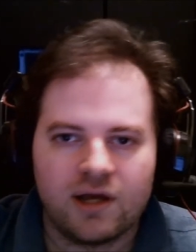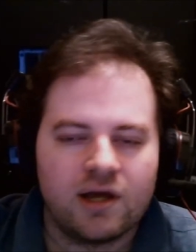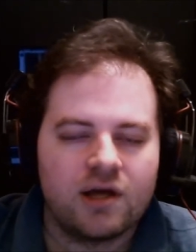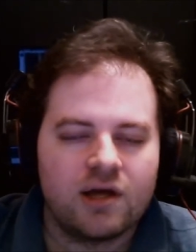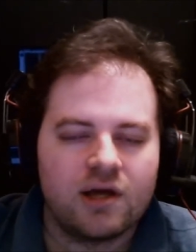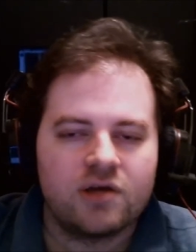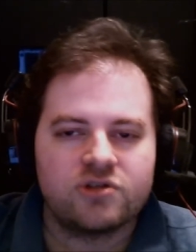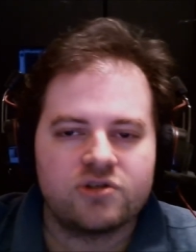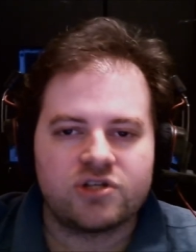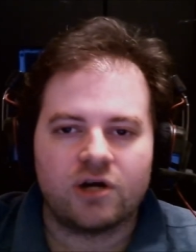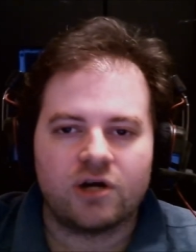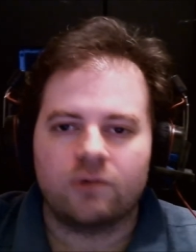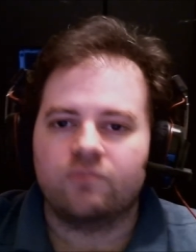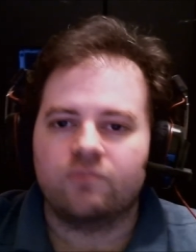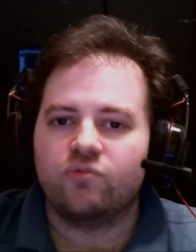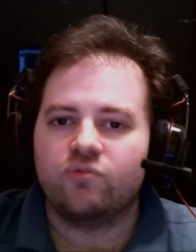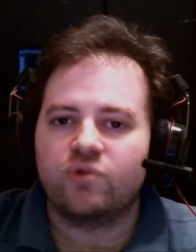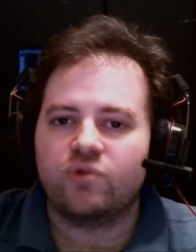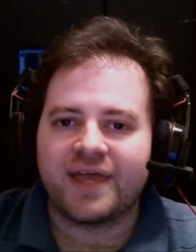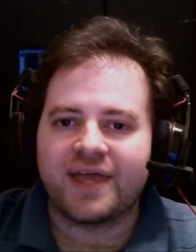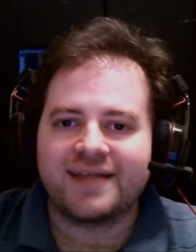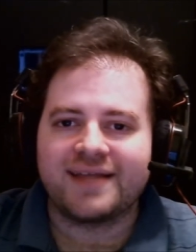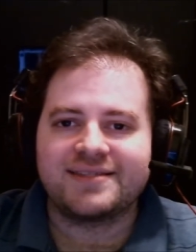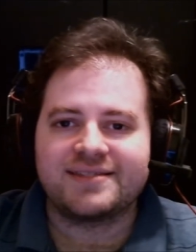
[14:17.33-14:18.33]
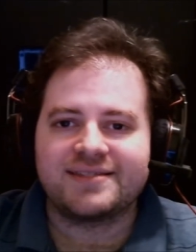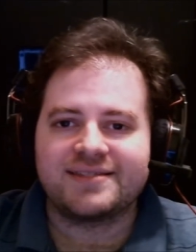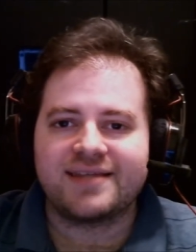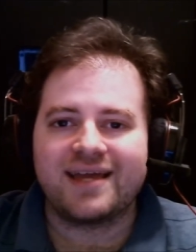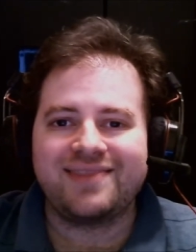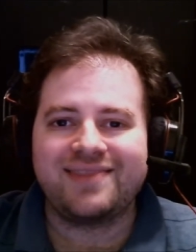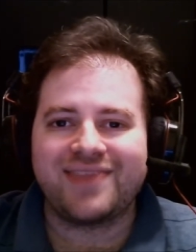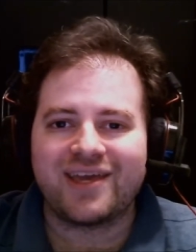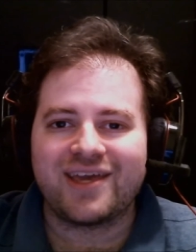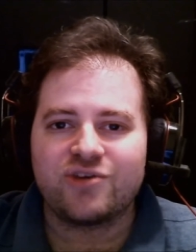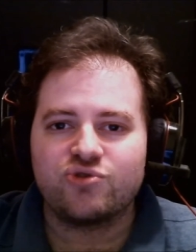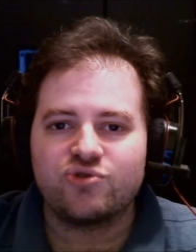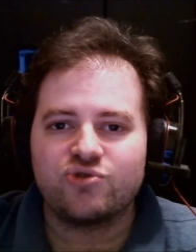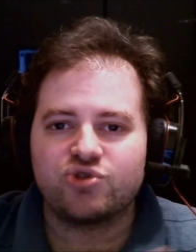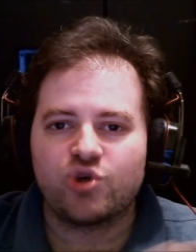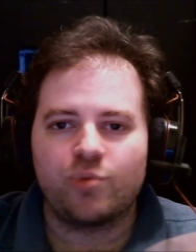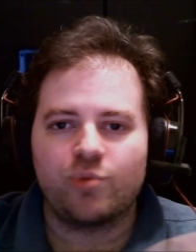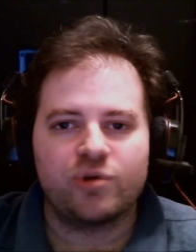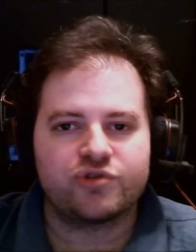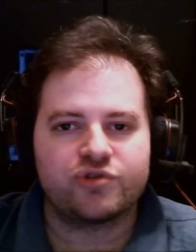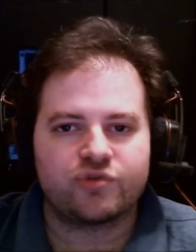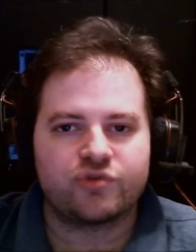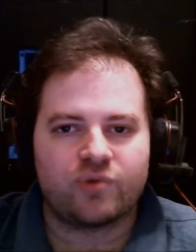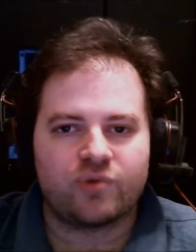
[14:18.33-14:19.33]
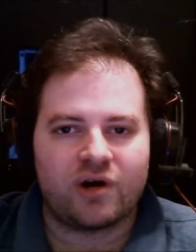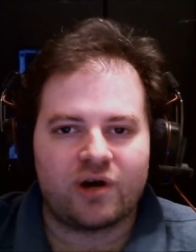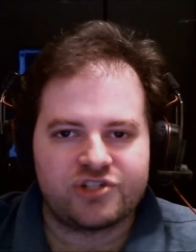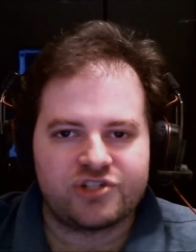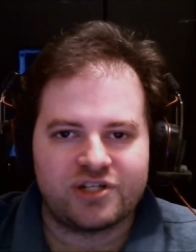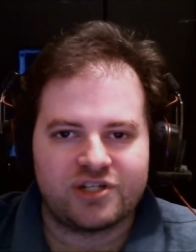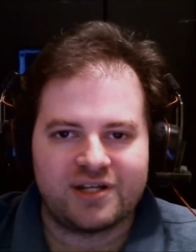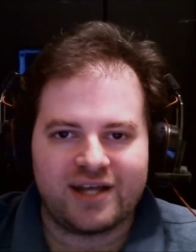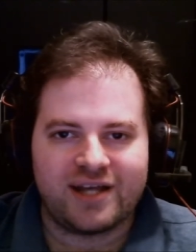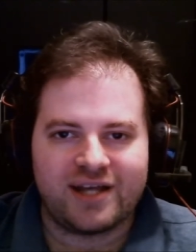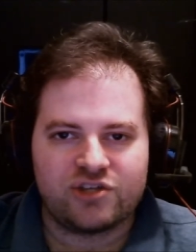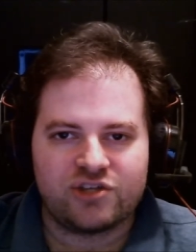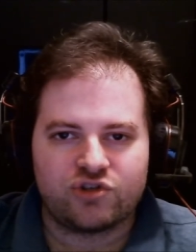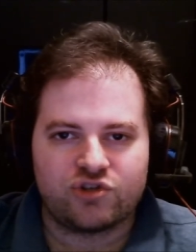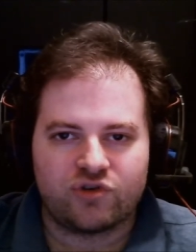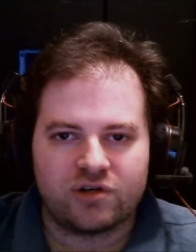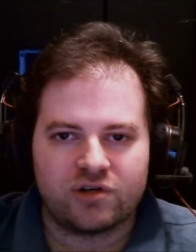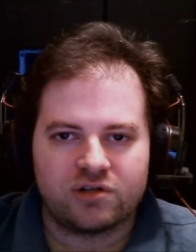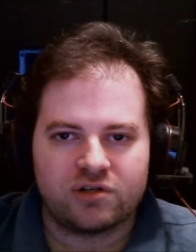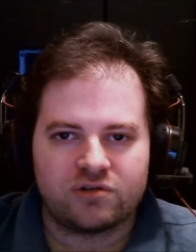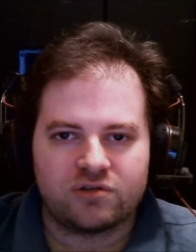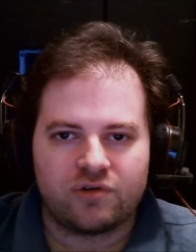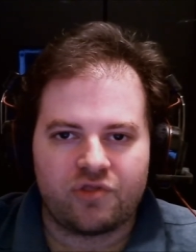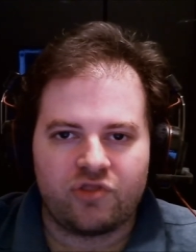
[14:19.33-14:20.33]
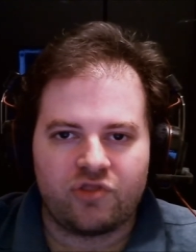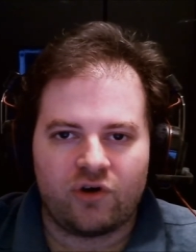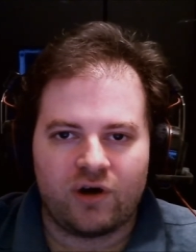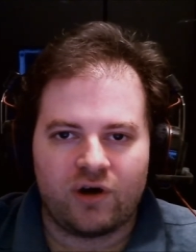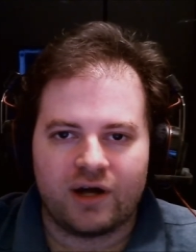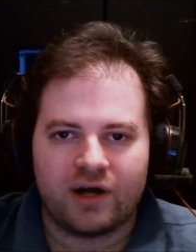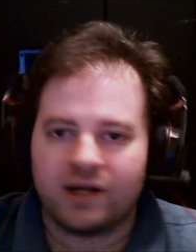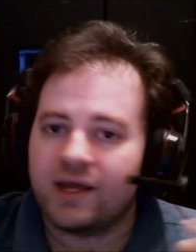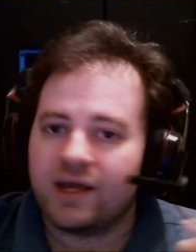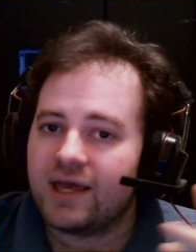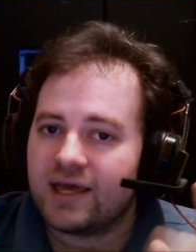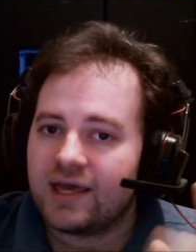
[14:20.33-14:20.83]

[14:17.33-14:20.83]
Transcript: So, with that said, thank you so much for watching today's Critical Thought.